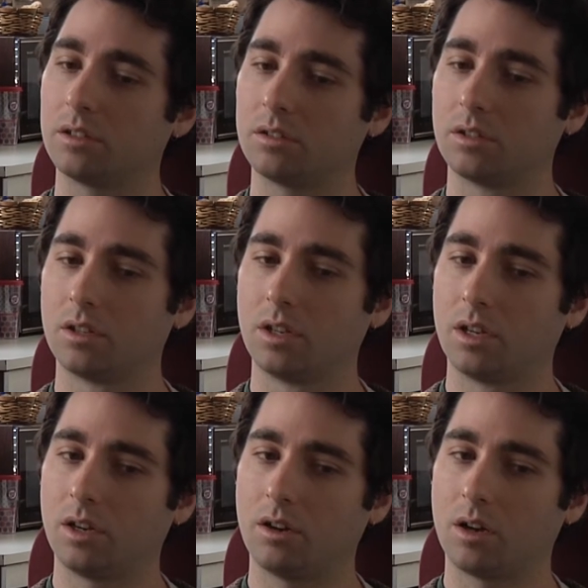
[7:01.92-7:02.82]
And
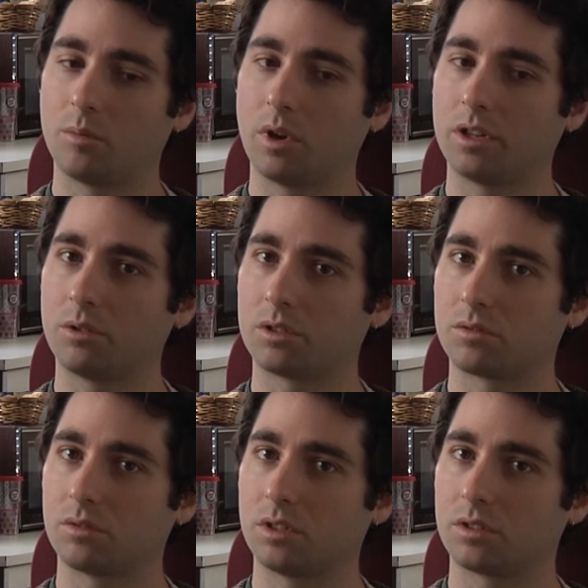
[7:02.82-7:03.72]
I know
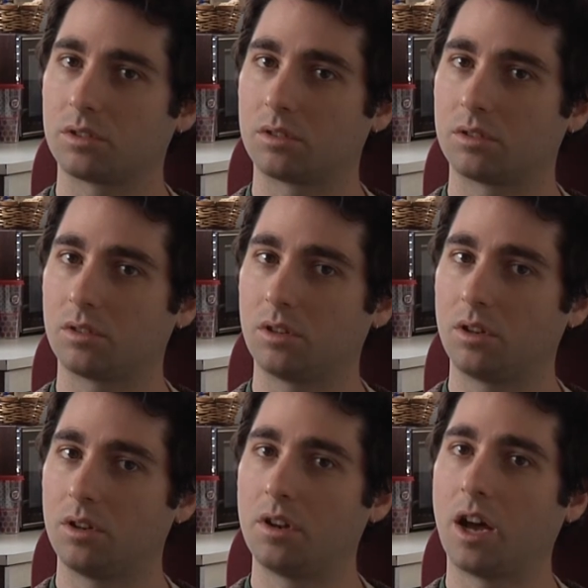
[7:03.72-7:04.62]
it's
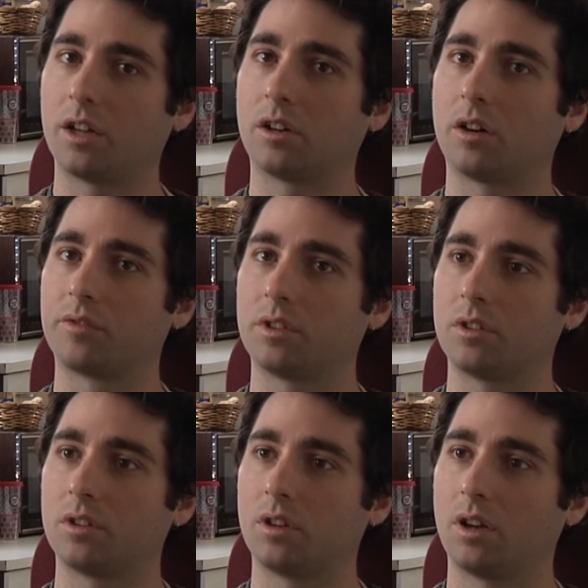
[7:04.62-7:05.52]
not
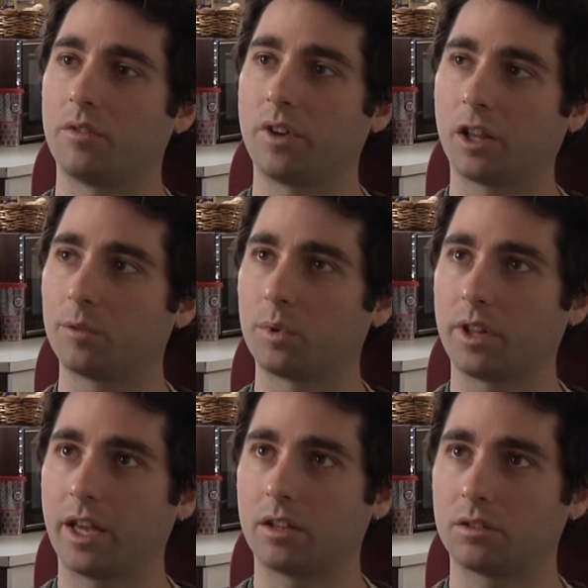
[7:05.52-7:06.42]
often
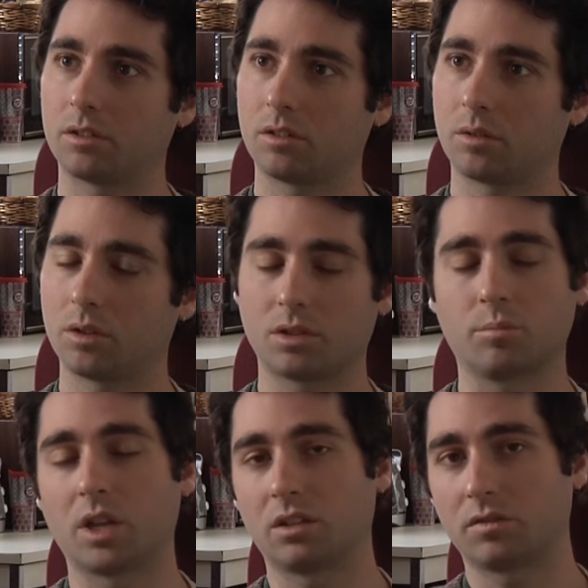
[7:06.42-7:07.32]
available at
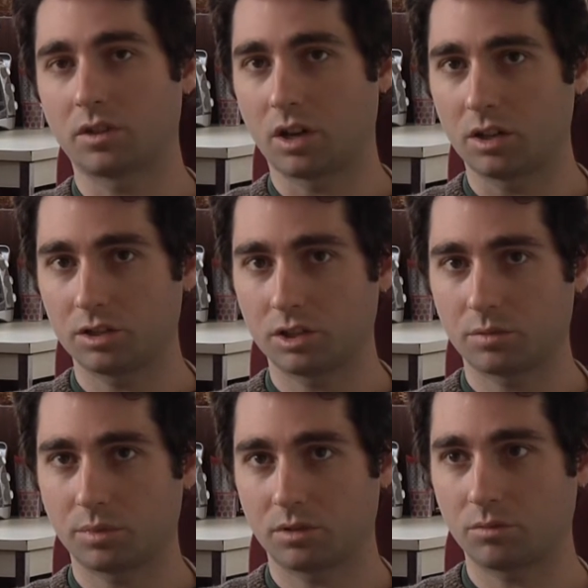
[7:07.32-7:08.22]
many of the colleges,
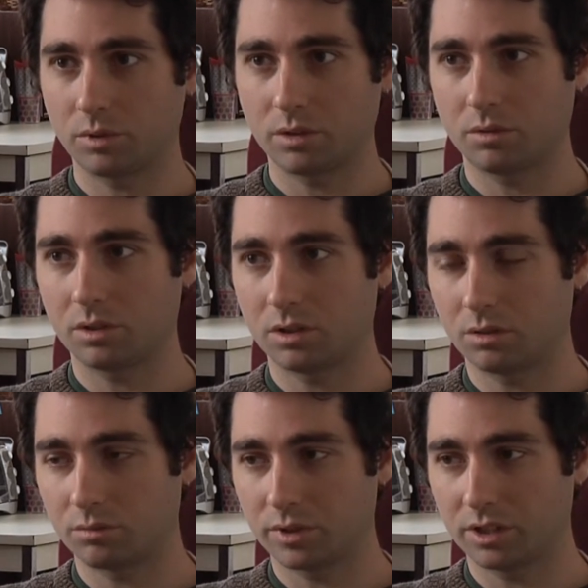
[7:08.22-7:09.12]
but we
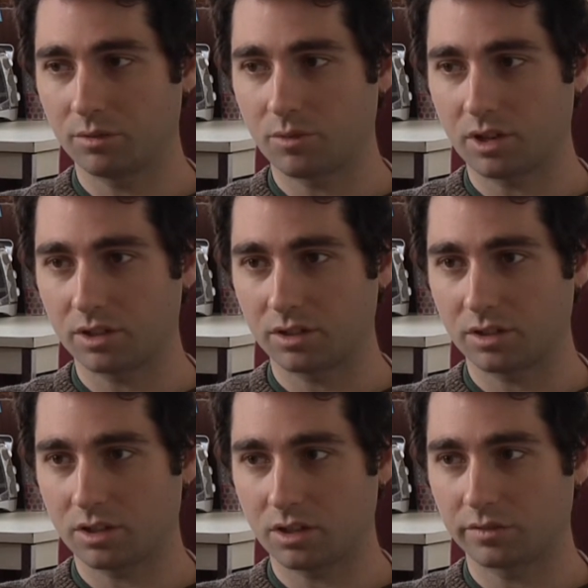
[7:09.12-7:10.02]
really want
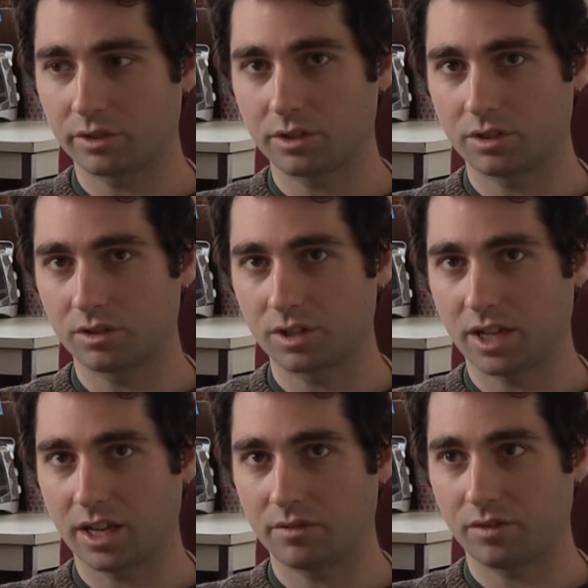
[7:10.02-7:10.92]
all of our interns to
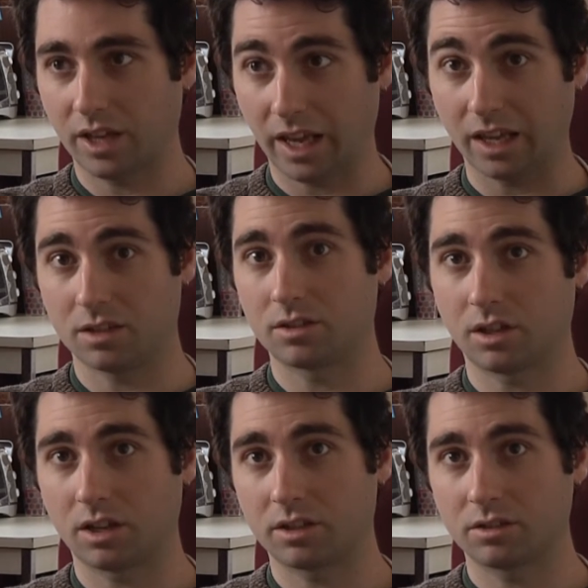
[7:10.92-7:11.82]
have
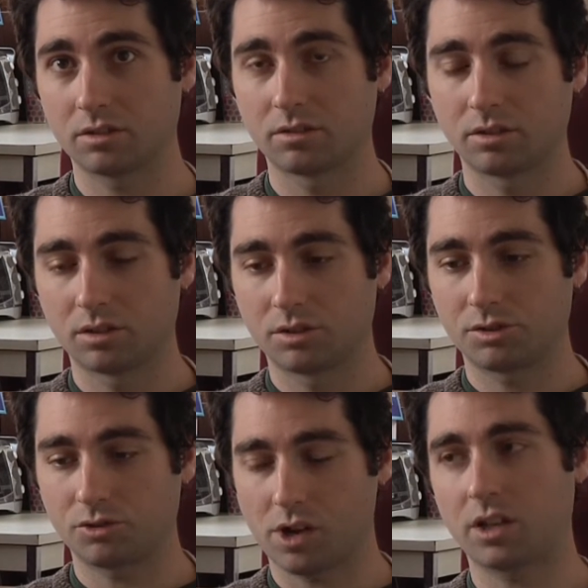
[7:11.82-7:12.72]
hands-on
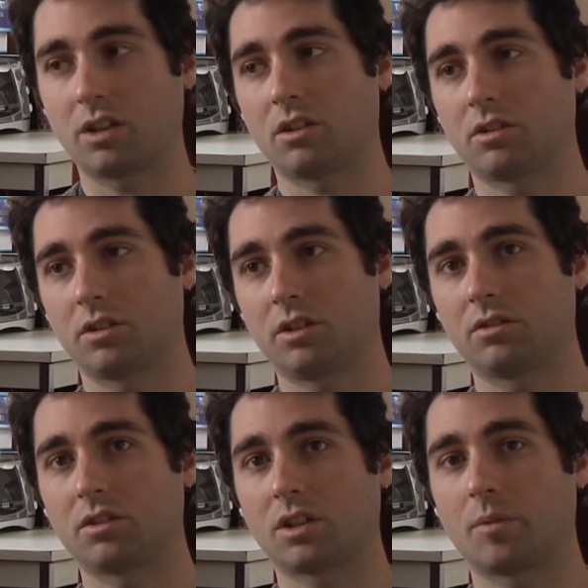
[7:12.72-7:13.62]
training here
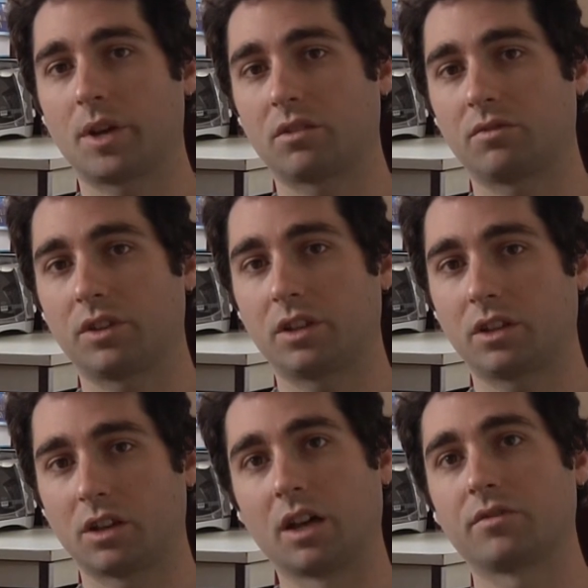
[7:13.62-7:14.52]
and to come out and feeling
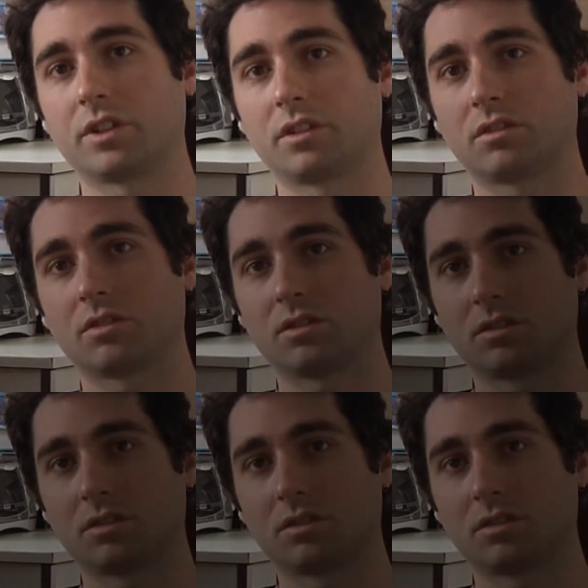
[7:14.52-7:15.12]
confident.